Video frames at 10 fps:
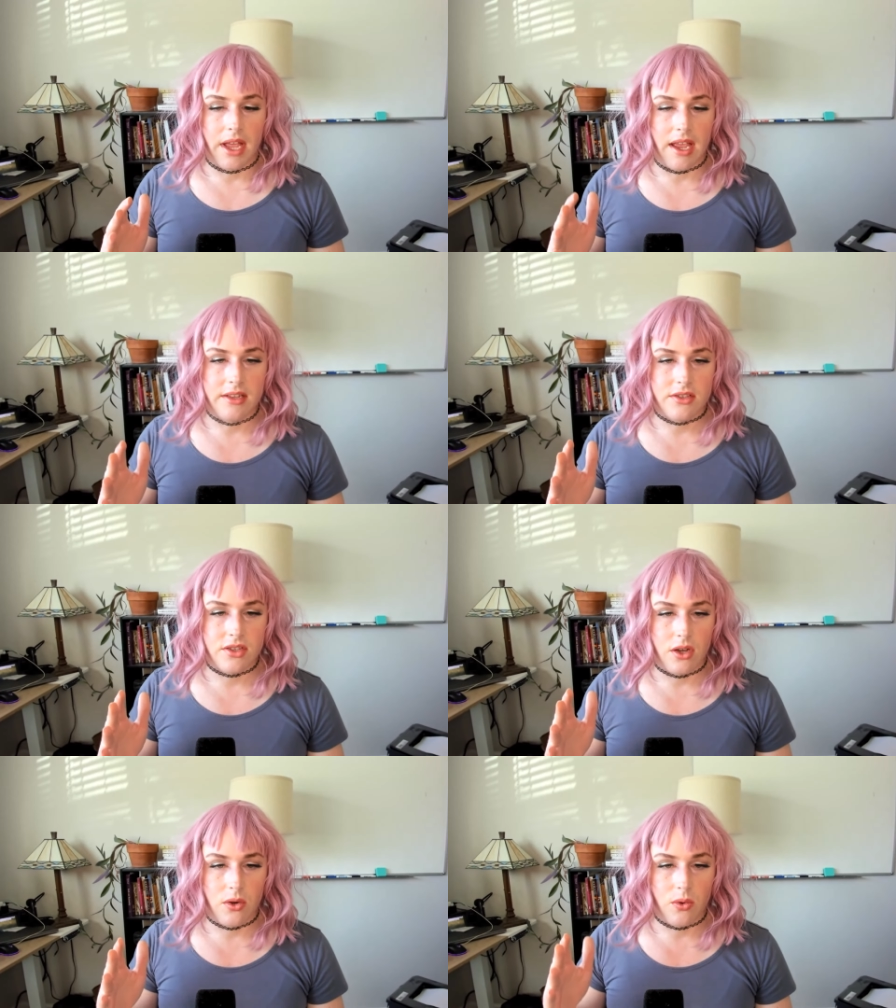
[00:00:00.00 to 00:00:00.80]
And
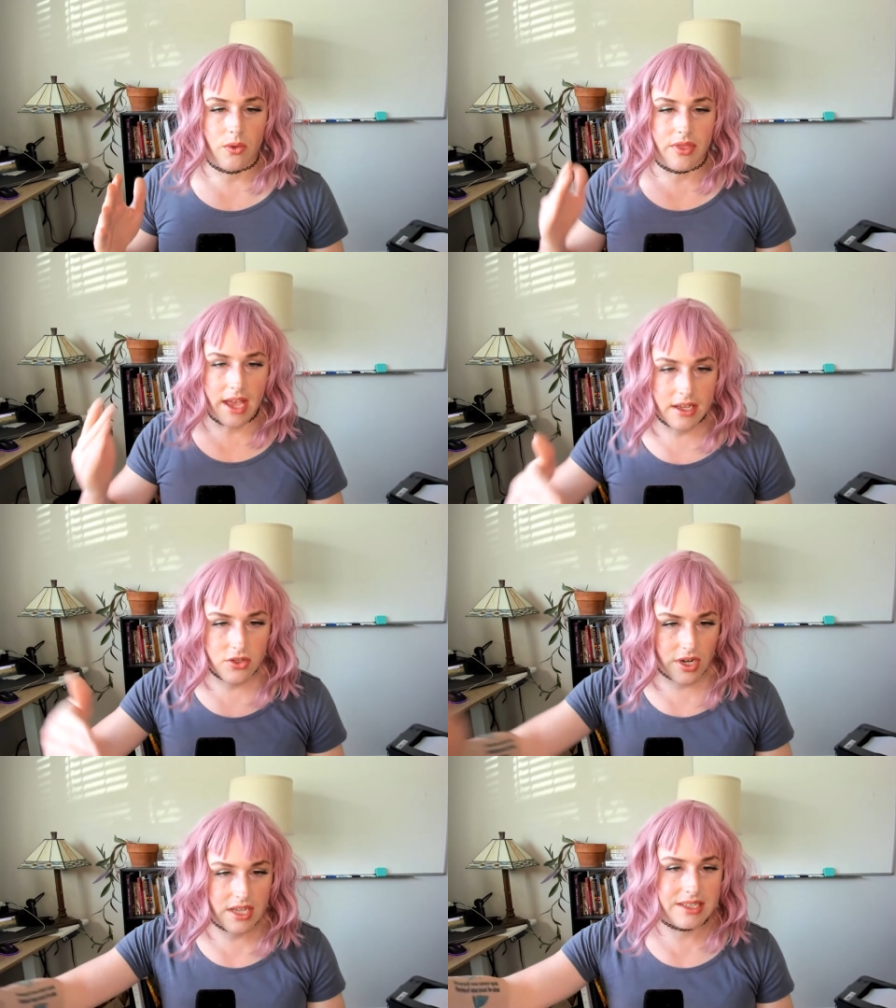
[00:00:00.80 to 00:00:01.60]
so that
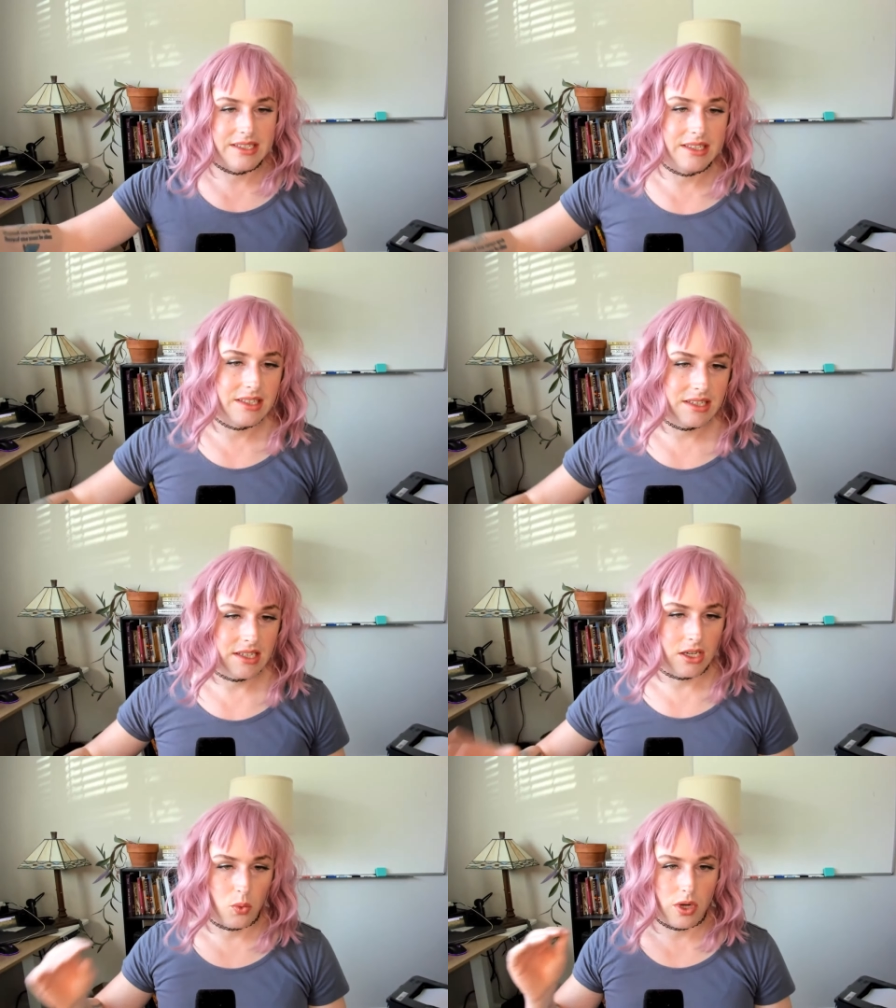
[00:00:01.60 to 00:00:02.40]
trans
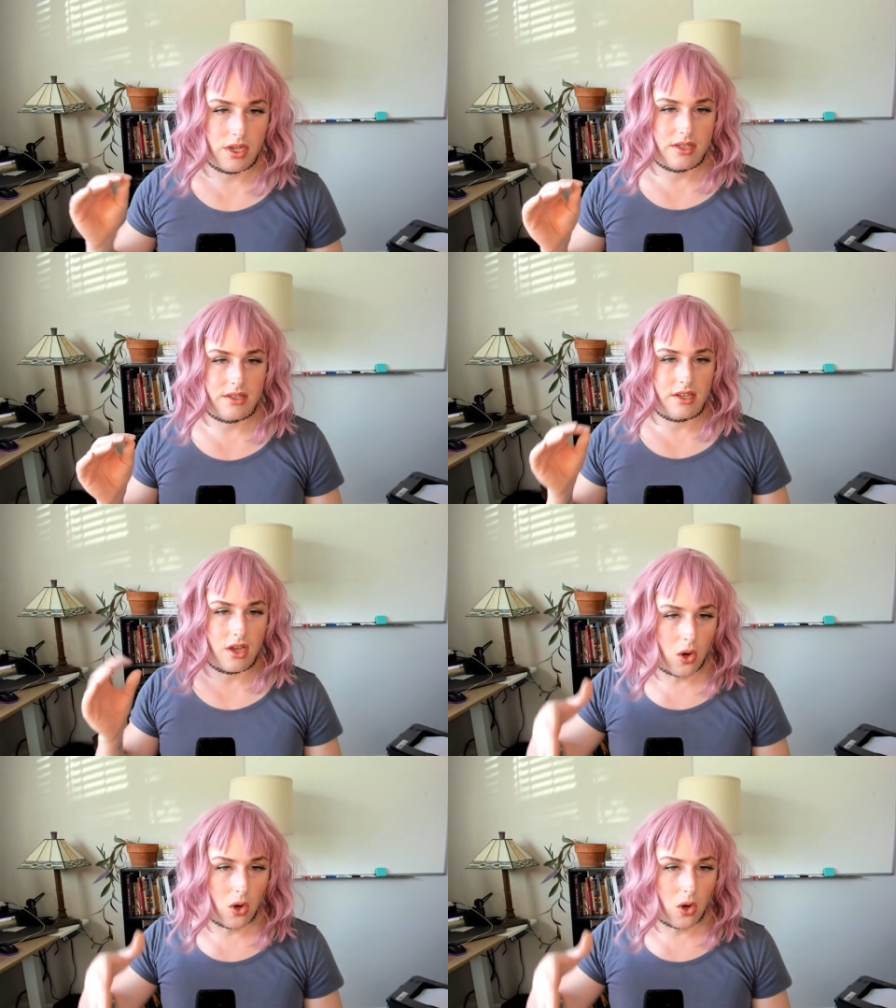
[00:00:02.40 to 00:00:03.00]
identity was the